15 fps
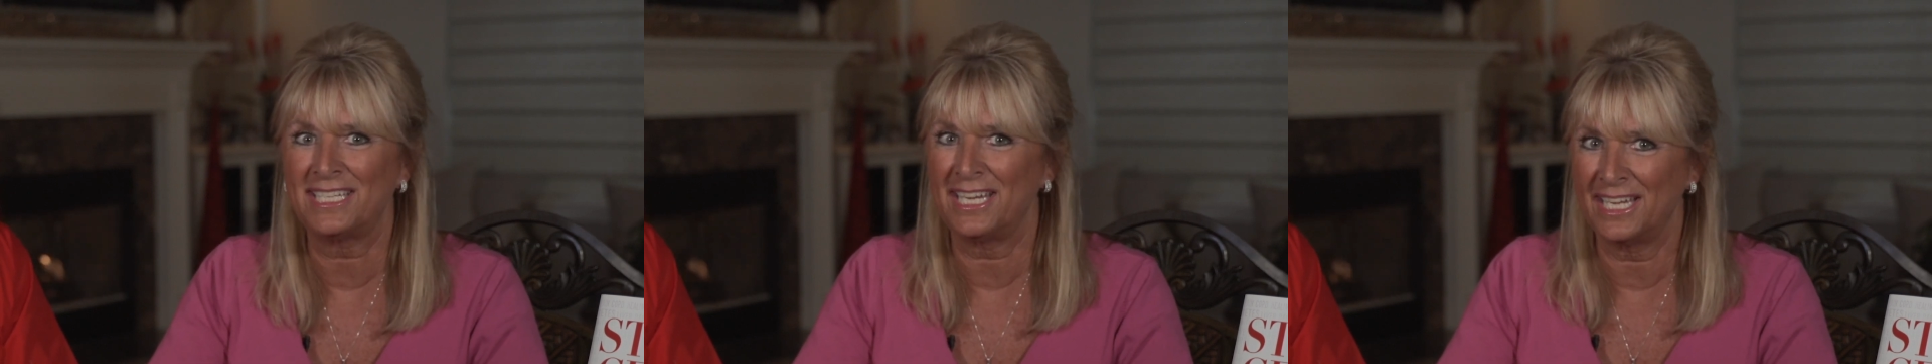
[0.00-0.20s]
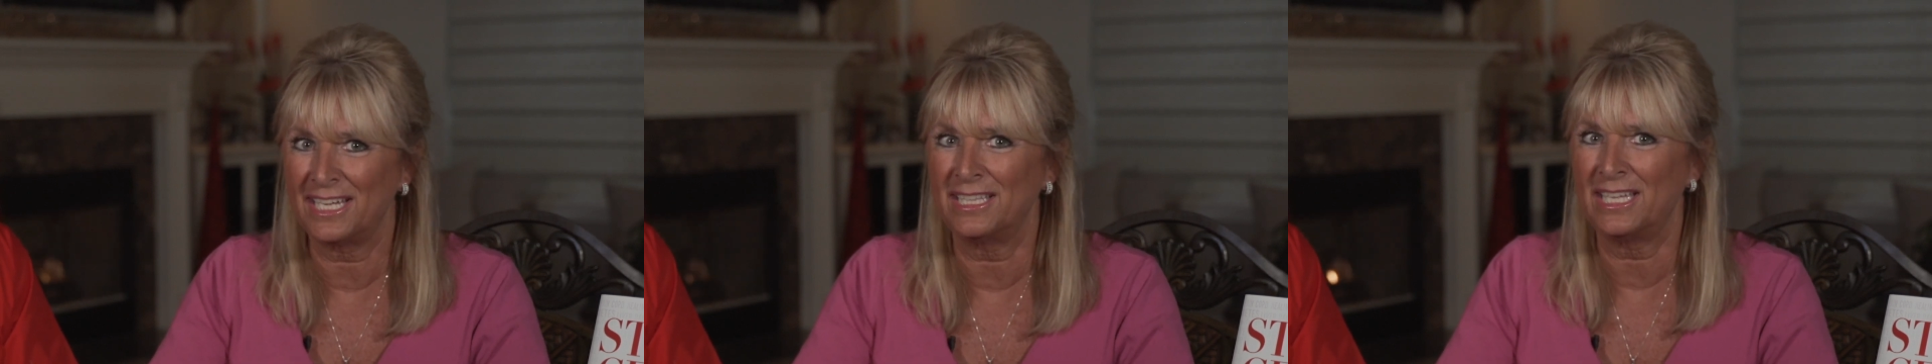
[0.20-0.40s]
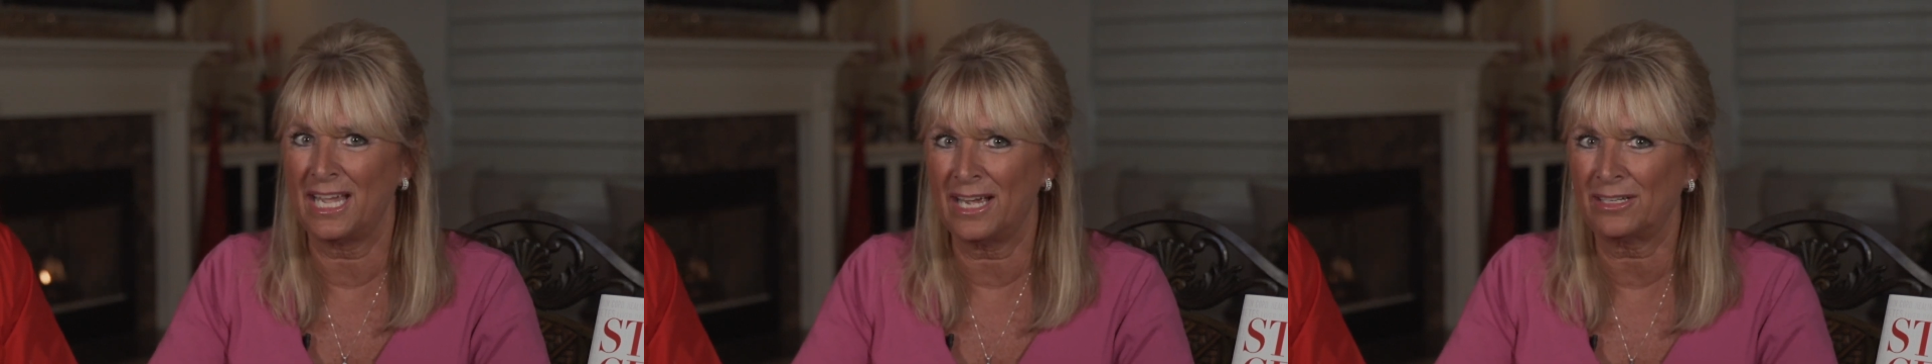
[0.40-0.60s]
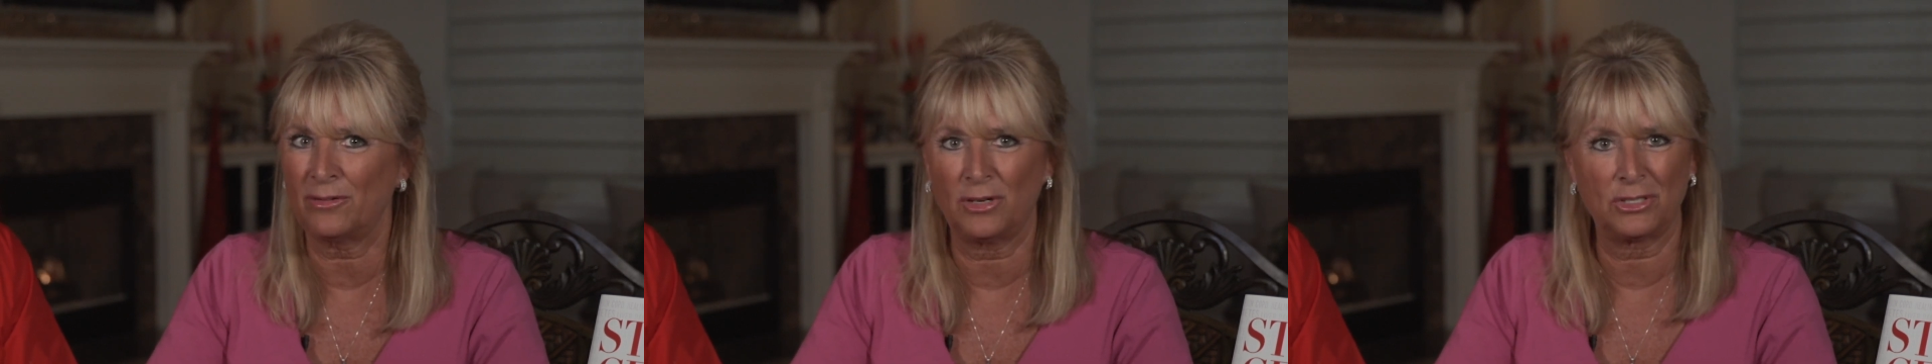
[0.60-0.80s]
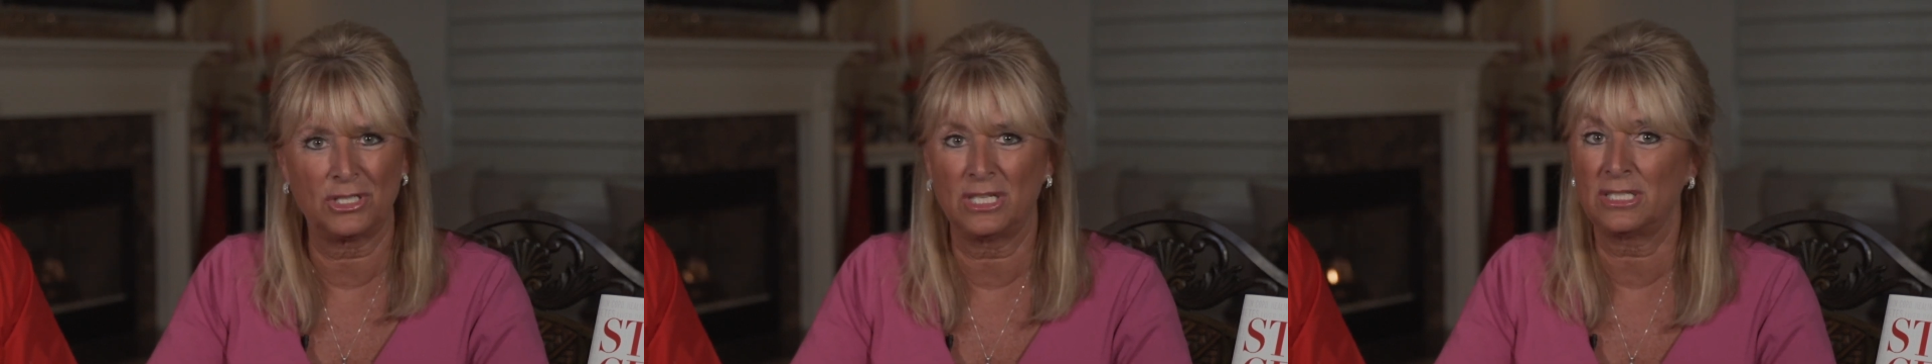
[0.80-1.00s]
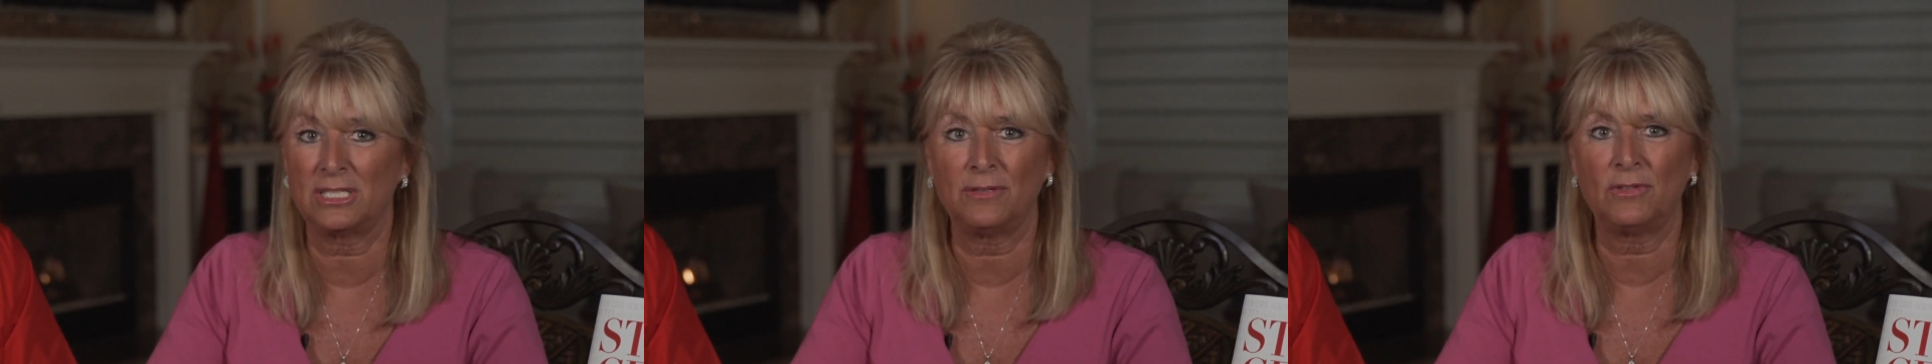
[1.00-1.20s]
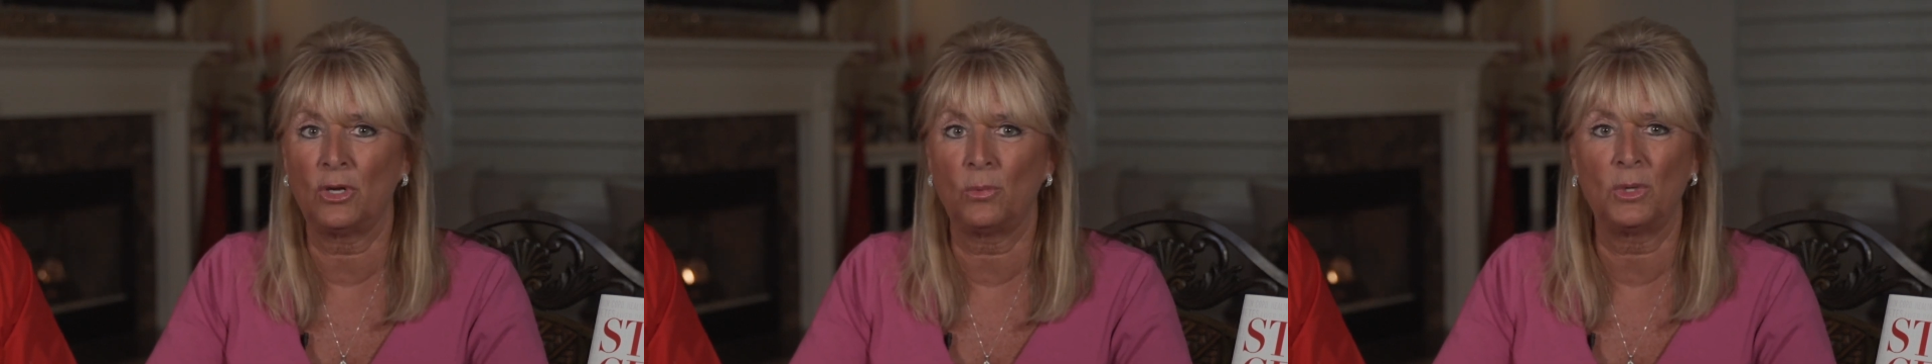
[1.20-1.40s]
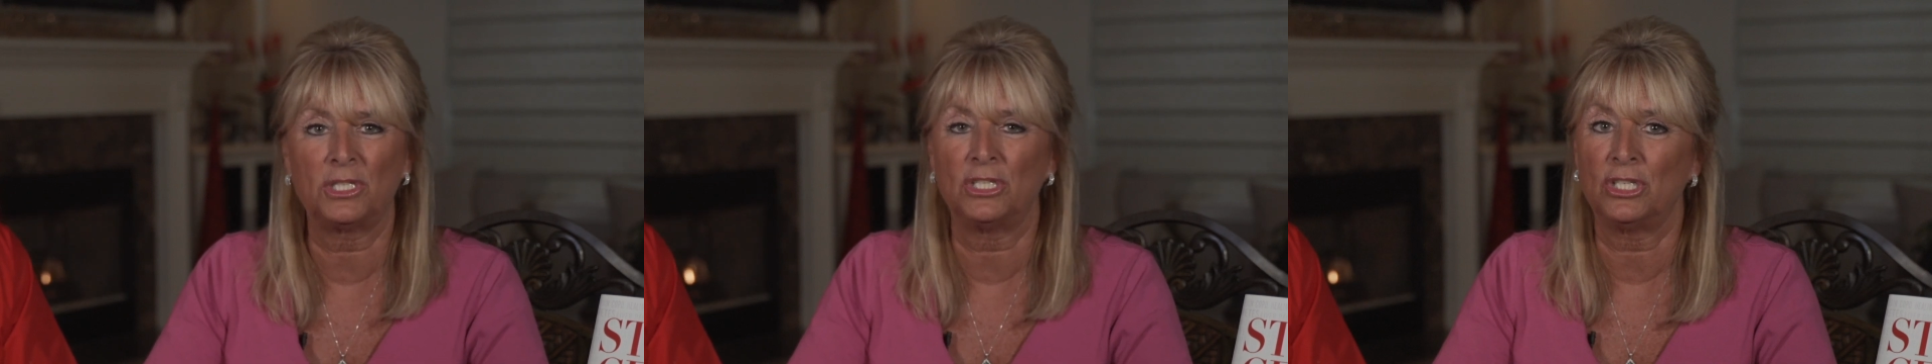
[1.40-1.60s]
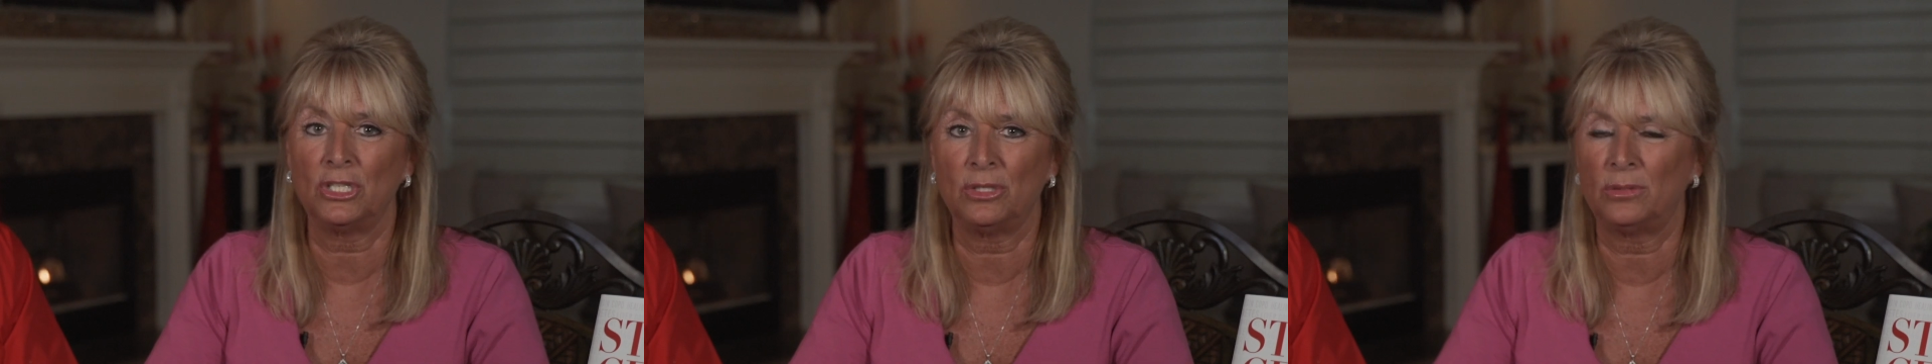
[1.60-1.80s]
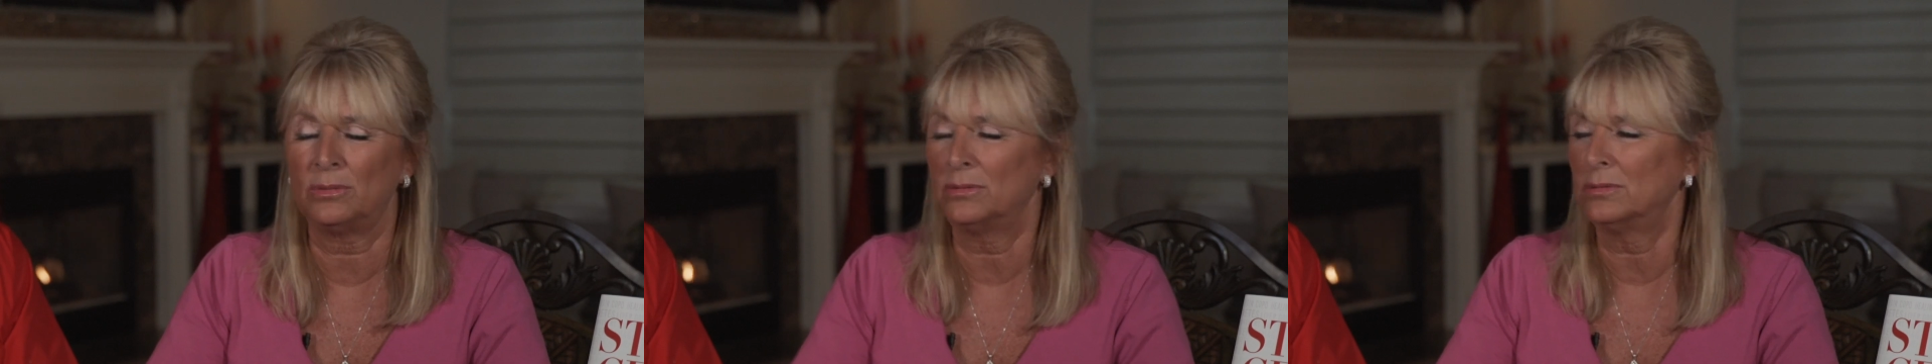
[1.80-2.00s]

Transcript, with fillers: taking the activators she doesn't even know what to do